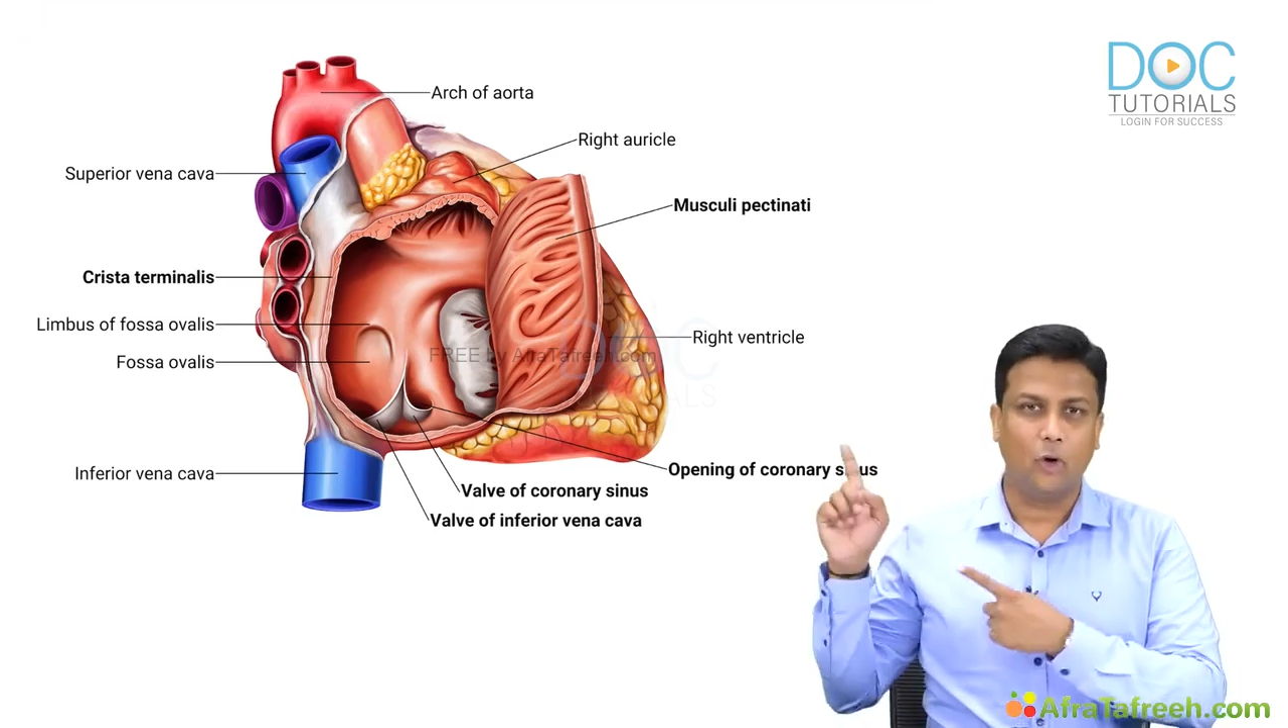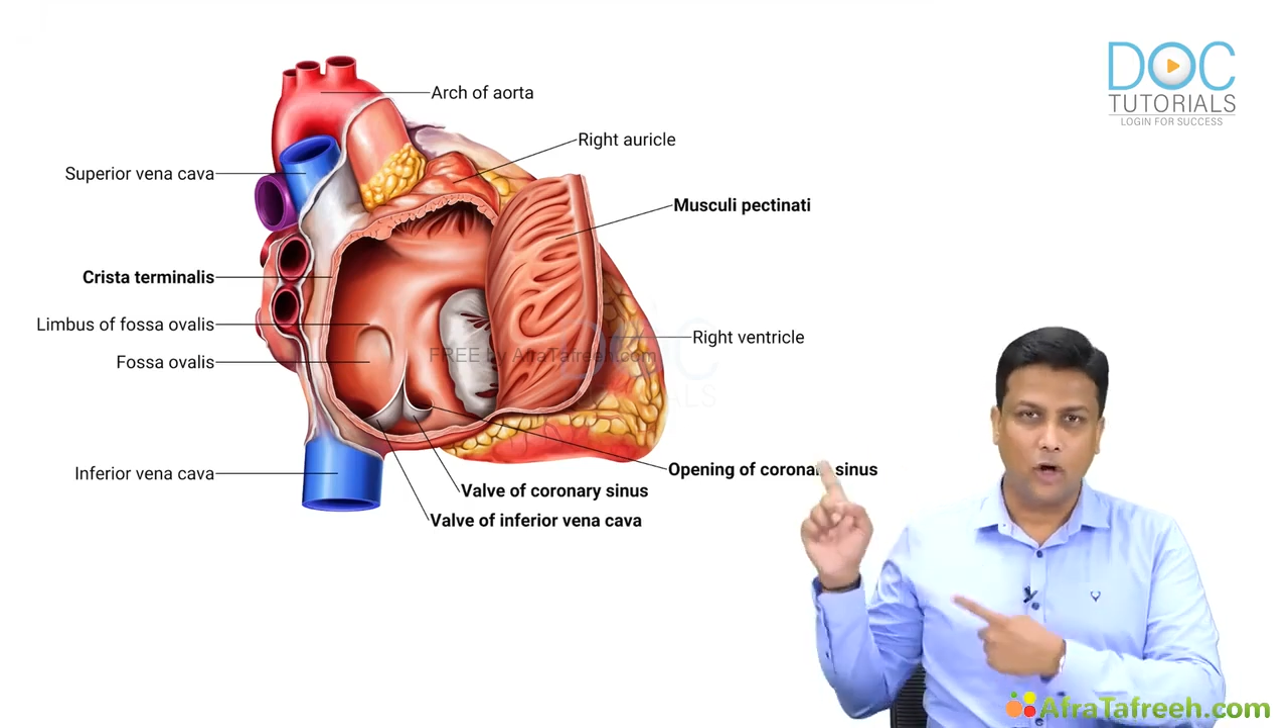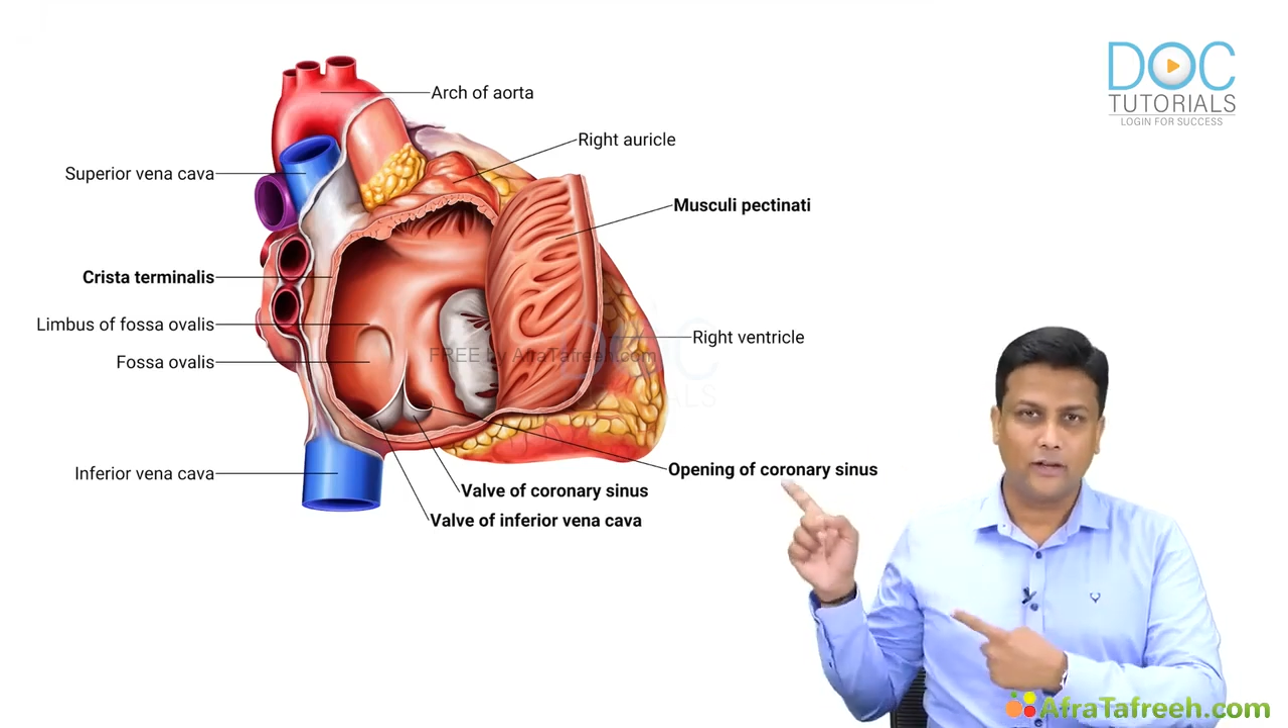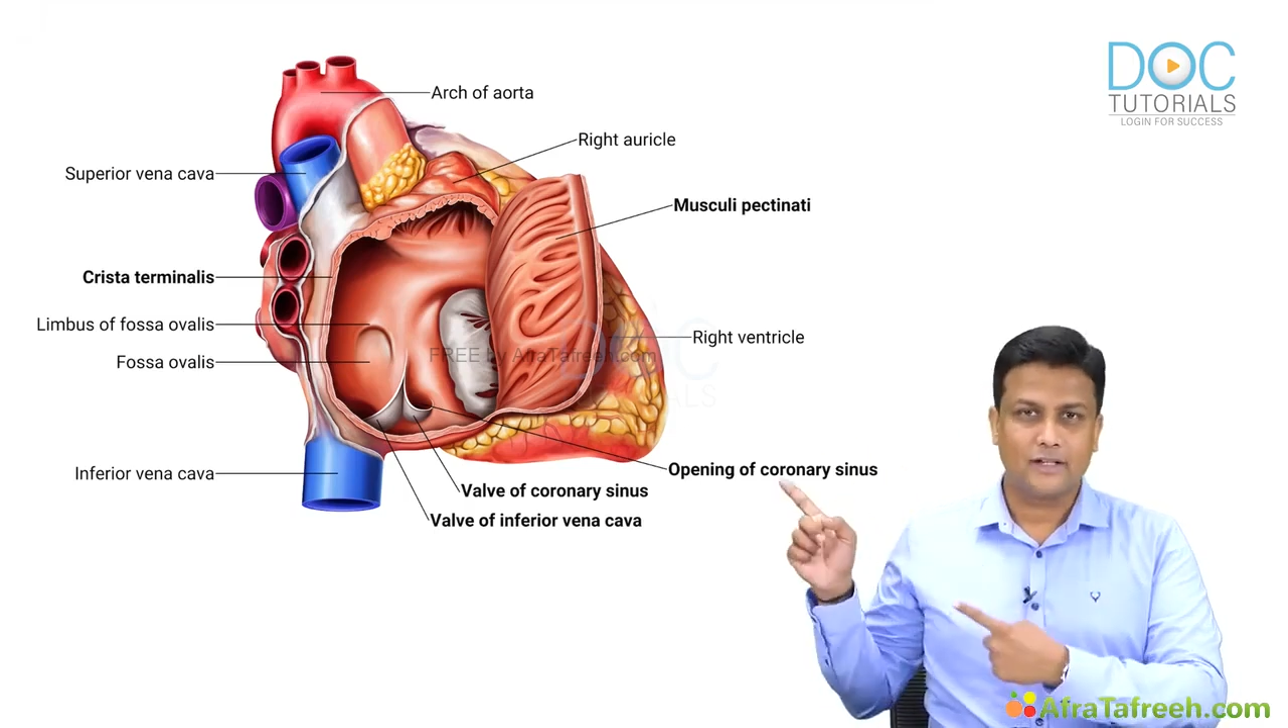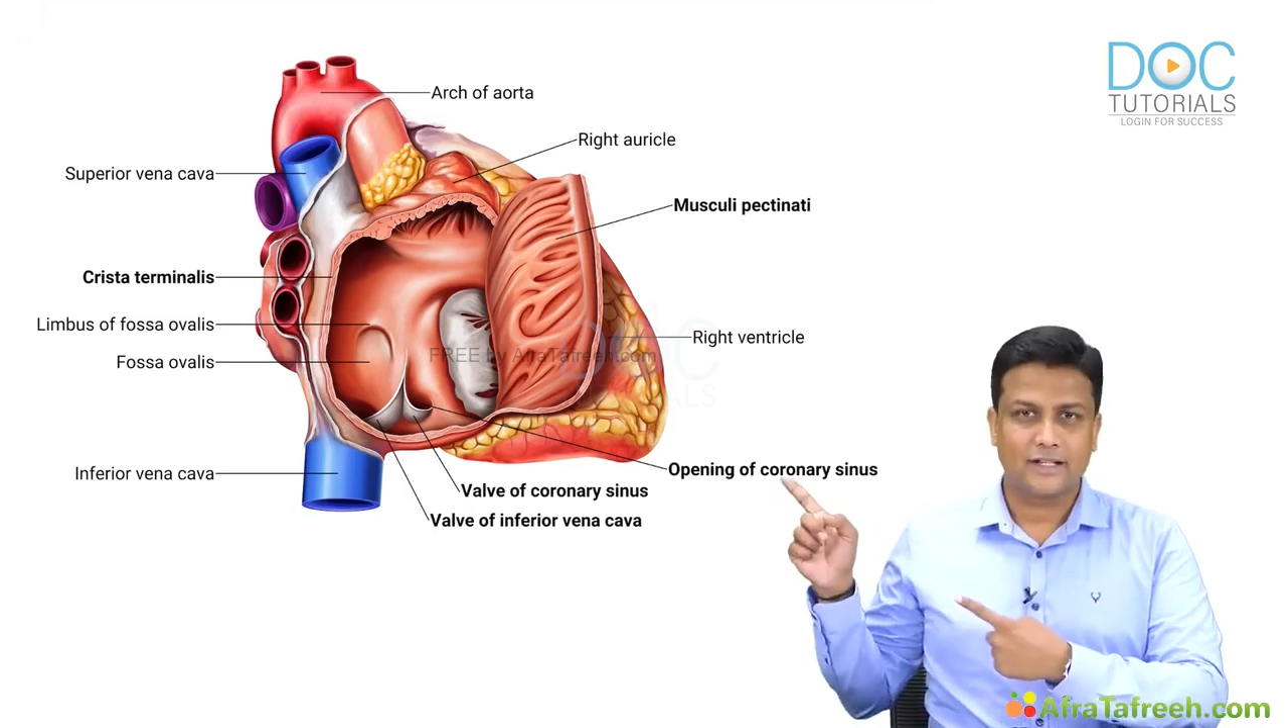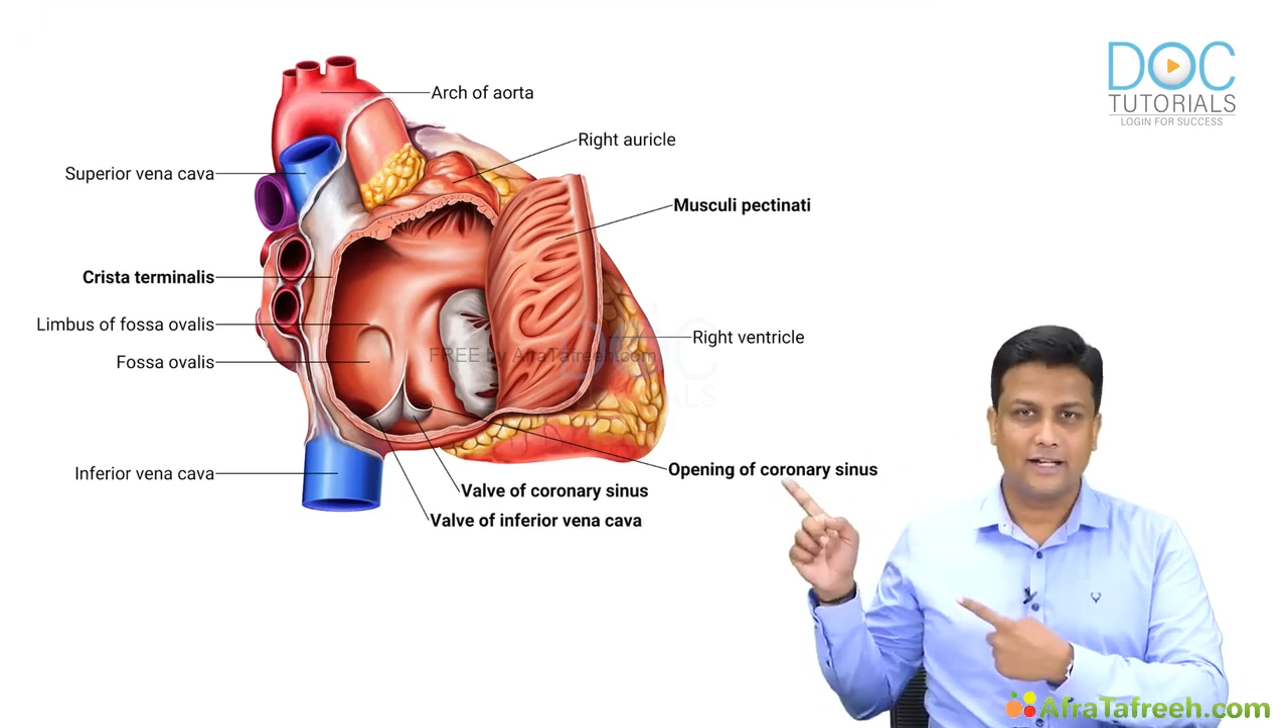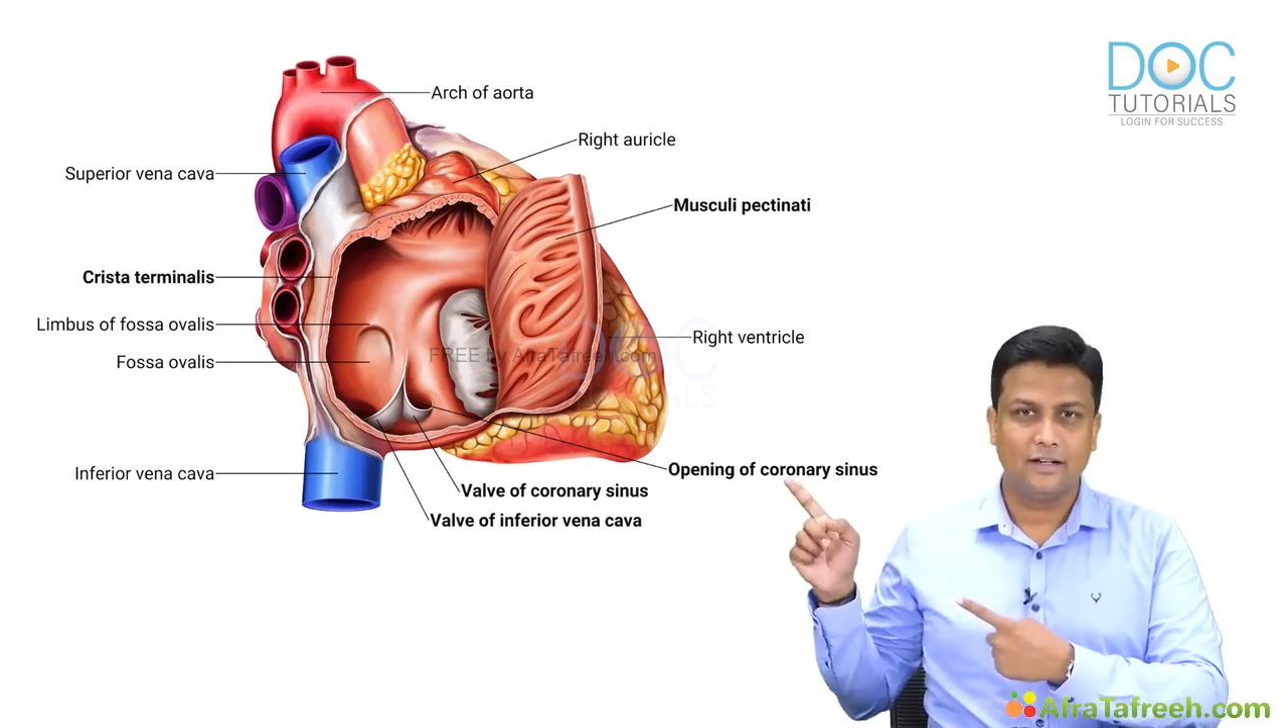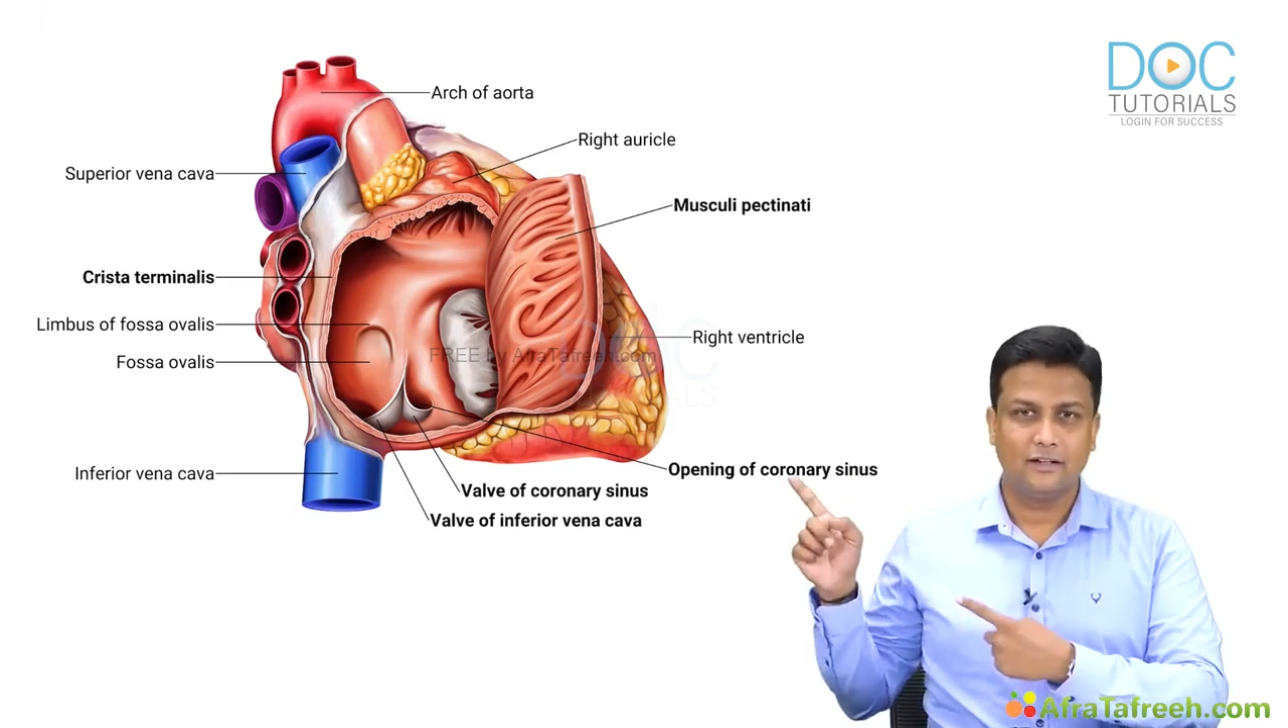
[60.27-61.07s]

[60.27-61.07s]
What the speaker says: on the screen